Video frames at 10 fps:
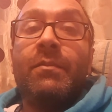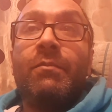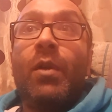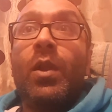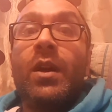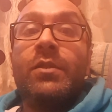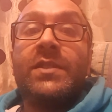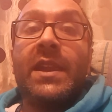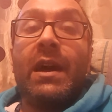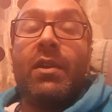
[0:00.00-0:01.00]
Waller, who
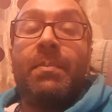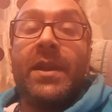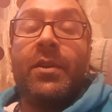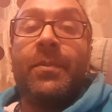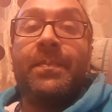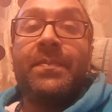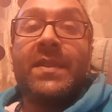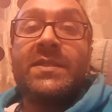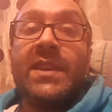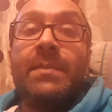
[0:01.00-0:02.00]
did our appeal,
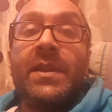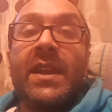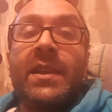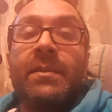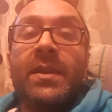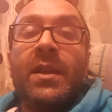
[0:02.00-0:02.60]
CBE.